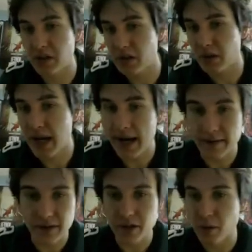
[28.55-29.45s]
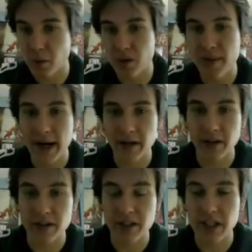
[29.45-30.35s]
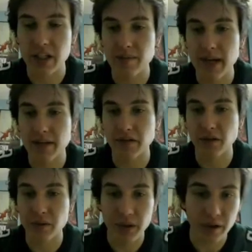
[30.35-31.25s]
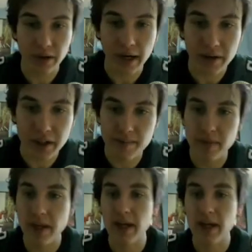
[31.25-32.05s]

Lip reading: to an average quarterback on a team that's loaded around him.